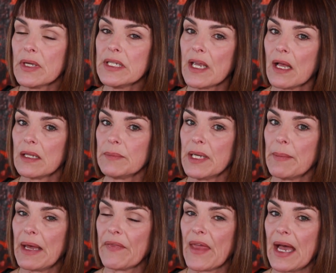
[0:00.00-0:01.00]
You can yell at me
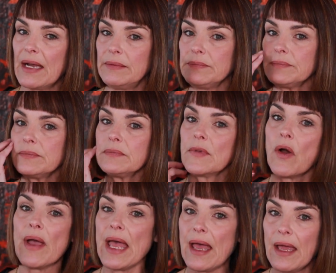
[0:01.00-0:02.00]
about that.
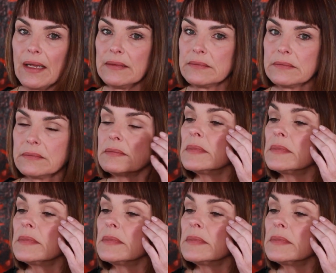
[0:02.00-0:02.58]
Go ahead.